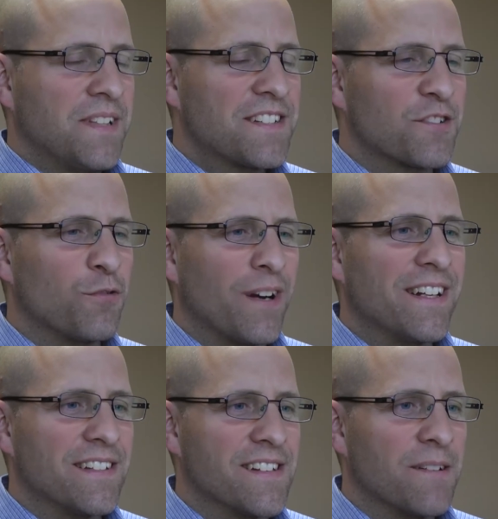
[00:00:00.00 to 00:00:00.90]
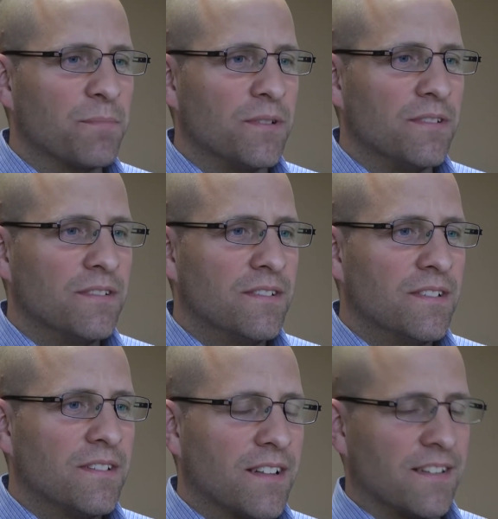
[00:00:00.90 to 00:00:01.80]
That's a great example.
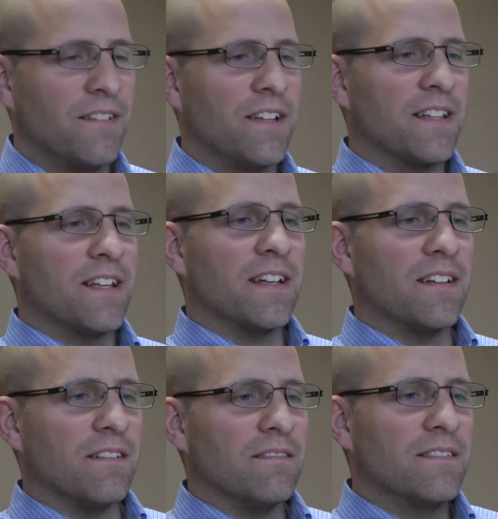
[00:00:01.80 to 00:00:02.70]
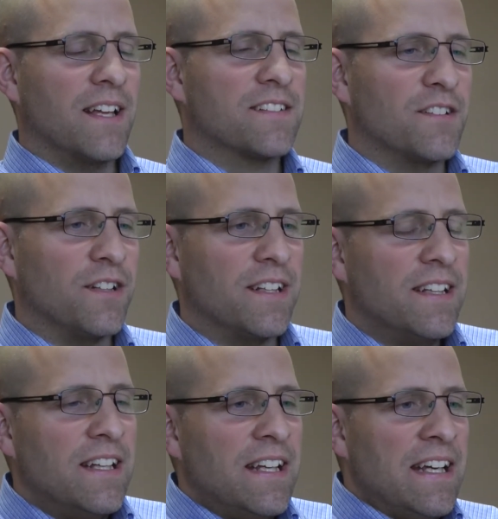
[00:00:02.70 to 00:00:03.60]
Love that. Thank you. That's good.
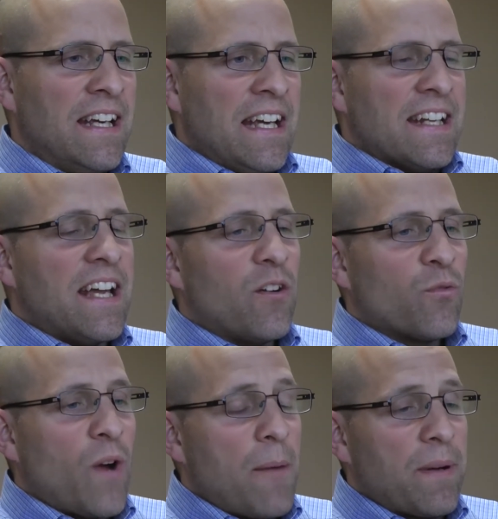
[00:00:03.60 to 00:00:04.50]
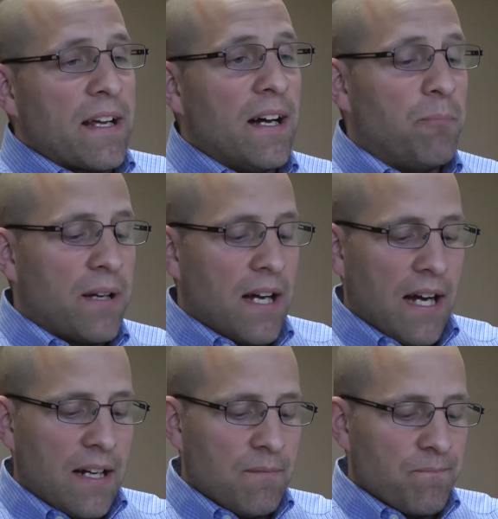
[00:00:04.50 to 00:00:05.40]
Now, in wrapping up,
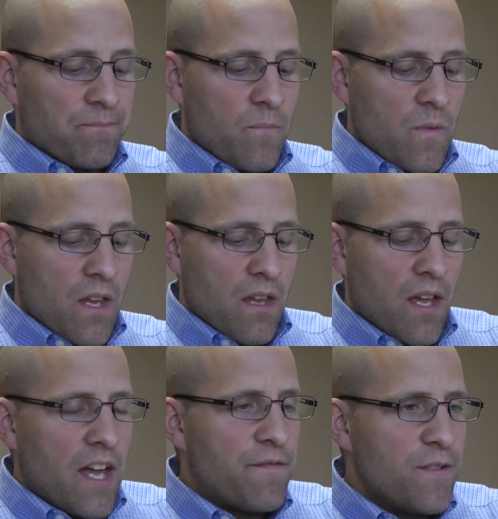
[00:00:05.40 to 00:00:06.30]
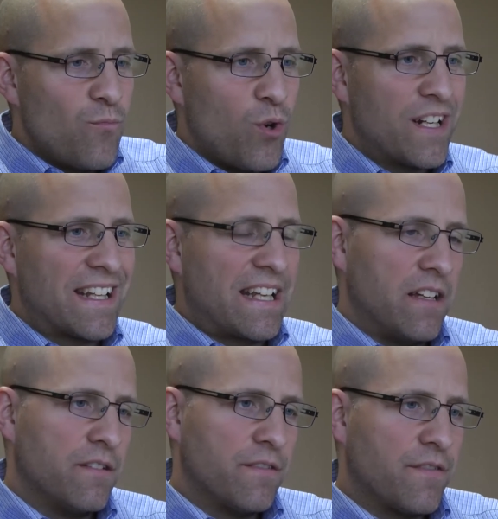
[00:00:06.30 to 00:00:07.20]
if you would
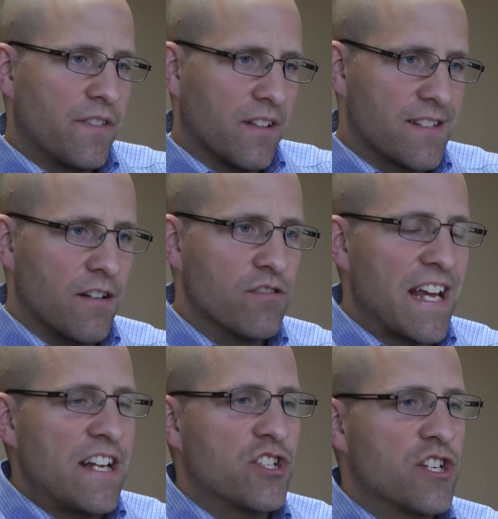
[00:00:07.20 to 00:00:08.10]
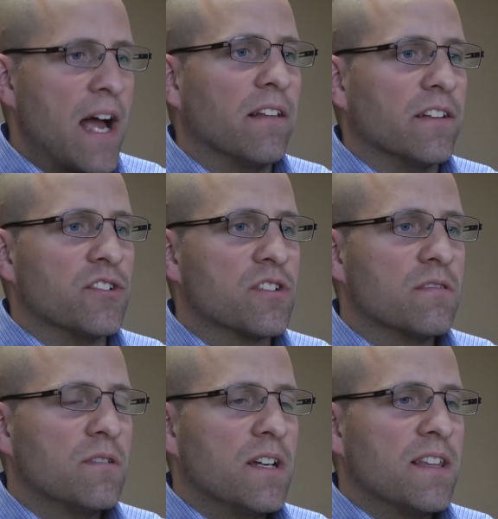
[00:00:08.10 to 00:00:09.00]
give the listeners a challenge
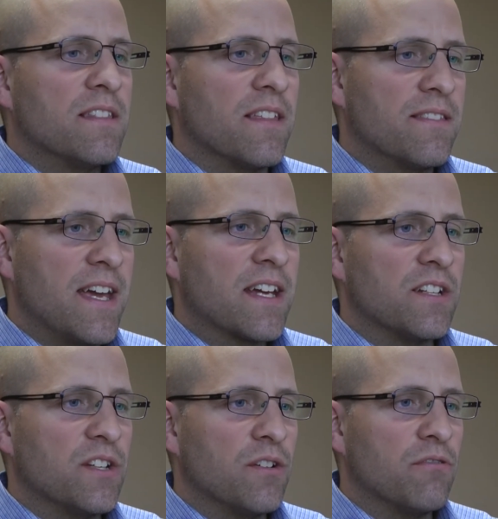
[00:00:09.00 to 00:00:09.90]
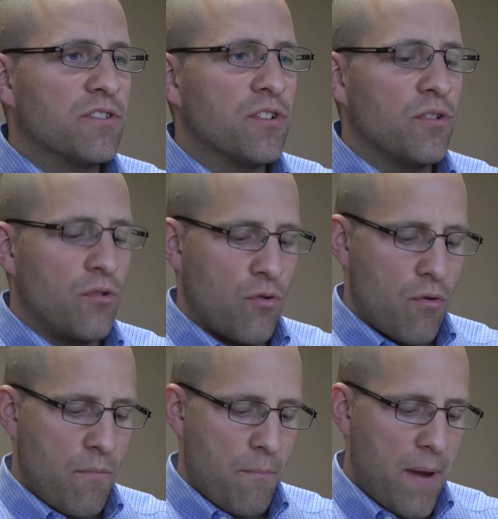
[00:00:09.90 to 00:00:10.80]
that they can do
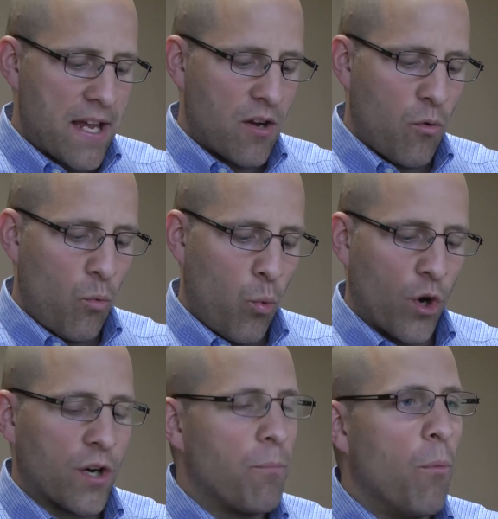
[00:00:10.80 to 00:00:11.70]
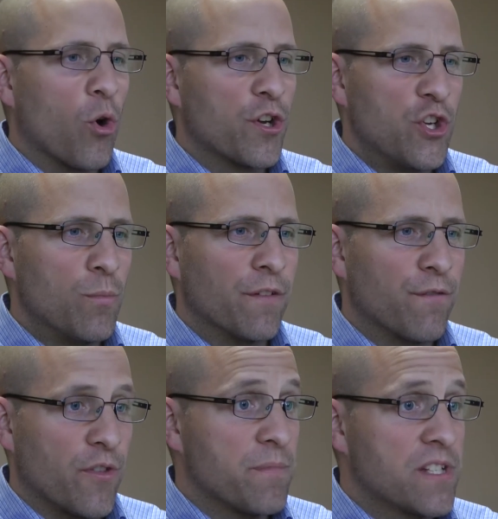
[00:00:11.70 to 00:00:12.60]
to make work more human
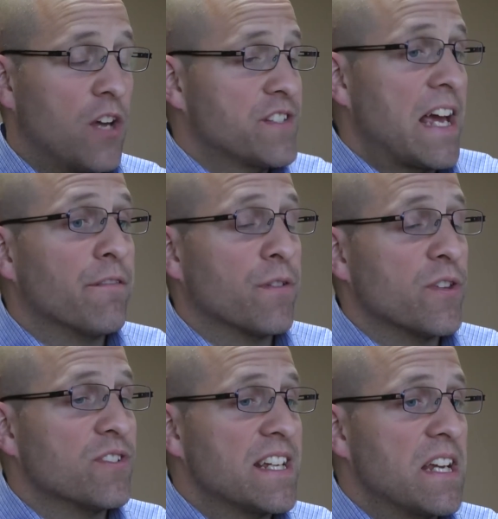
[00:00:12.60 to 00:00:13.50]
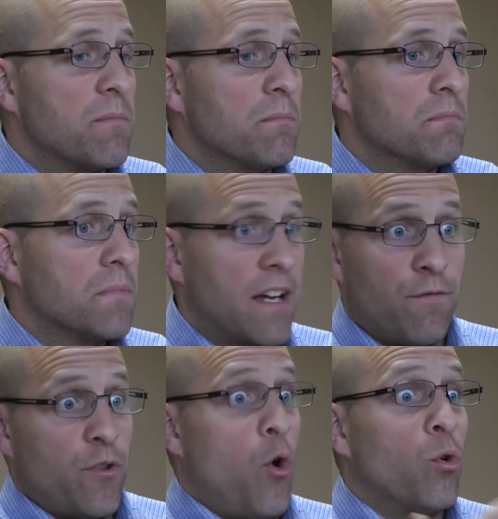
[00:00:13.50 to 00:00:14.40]
for themselves and for their team and
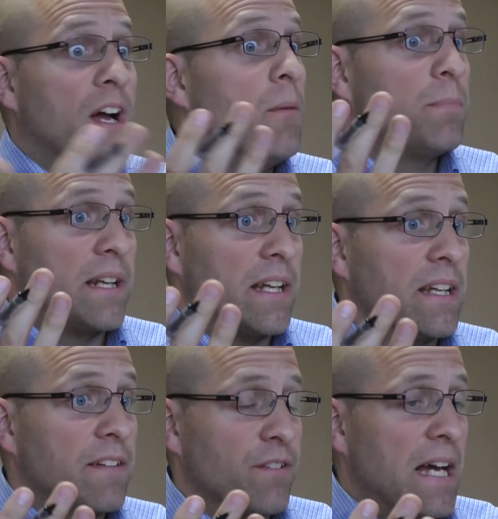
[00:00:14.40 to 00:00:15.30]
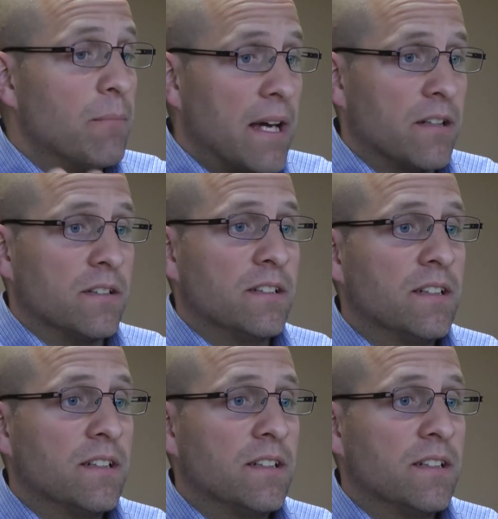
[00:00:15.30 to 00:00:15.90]
for the whole company, for that matter.